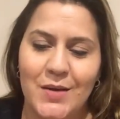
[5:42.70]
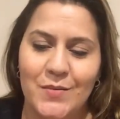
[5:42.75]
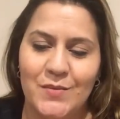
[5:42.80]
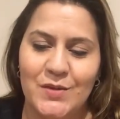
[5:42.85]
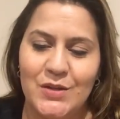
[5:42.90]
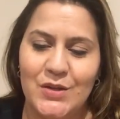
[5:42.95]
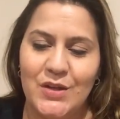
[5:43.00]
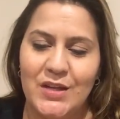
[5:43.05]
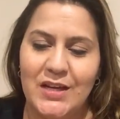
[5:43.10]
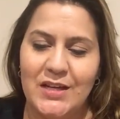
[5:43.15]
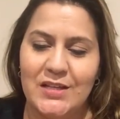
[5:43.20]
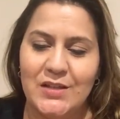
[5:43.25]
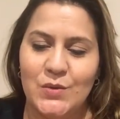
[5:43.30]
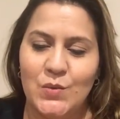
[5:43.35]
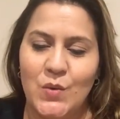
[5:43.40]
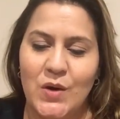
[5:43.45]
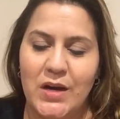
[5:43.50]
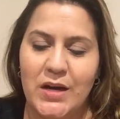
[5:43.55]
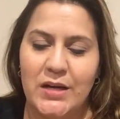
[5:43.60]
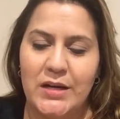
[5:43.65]
So that's
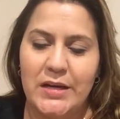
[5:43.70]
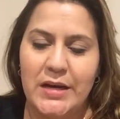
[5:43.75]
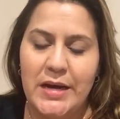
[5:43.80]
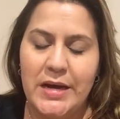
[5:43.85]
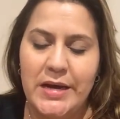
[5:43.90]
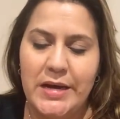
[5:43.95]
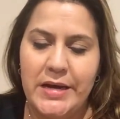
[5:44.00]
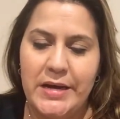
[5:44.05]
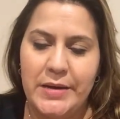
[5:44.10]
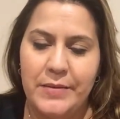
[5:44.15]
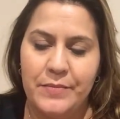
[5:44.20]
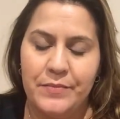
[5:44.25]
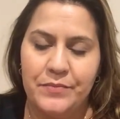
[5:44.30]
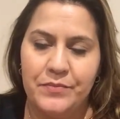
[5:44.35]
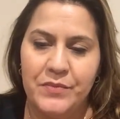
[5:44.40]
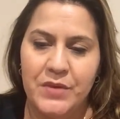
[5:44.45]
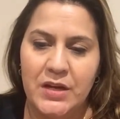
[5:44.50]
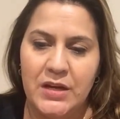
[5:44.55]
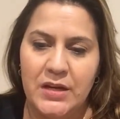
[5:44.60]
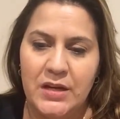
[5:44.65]

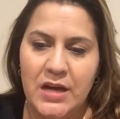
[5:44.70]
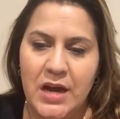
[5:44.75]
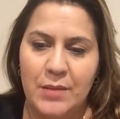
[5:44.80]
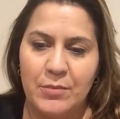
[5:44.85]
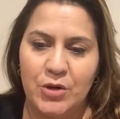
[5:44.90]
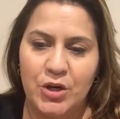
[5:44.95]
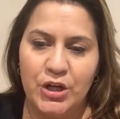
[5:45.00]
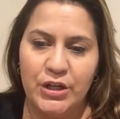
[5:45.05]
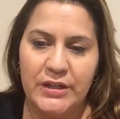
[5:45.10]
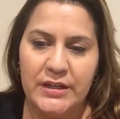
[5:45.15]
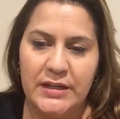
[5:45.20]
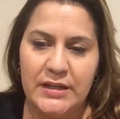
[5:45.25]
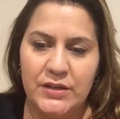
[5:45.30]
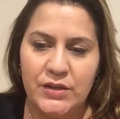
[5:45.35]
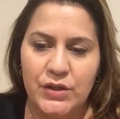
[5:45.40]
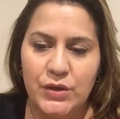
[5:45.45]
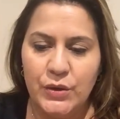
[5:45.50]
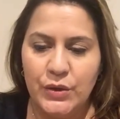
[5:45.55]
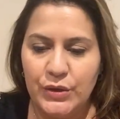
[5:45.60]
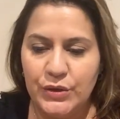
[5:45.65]
one. I'm currently at
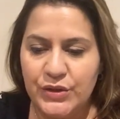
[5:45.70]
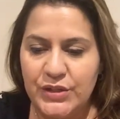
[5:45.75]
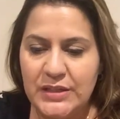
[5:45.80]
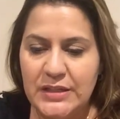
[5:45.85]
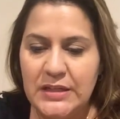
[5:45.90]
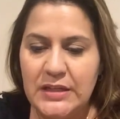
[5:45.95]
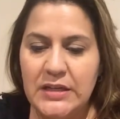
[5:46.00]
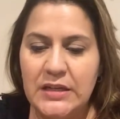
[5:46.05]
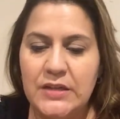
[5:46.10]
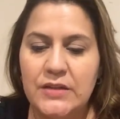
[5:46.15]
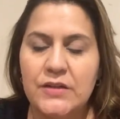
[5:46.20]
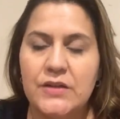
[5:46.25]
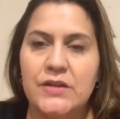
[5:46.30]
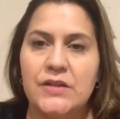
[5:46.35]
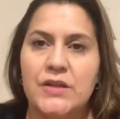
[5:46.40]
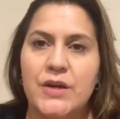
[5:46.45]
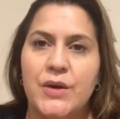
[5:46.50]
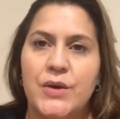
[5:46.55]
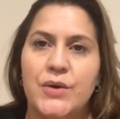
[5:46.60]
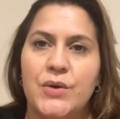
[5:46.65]
213,
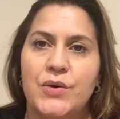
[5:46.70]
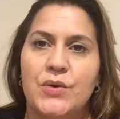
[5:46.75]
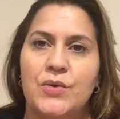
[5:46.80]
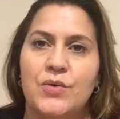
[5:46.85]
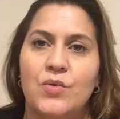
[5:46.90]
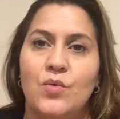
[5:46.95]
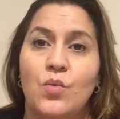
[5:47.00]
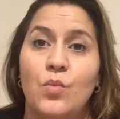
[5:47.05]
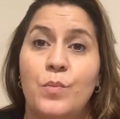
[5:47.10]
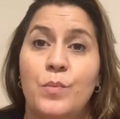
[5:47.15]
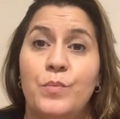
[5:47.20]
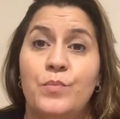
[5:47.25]
so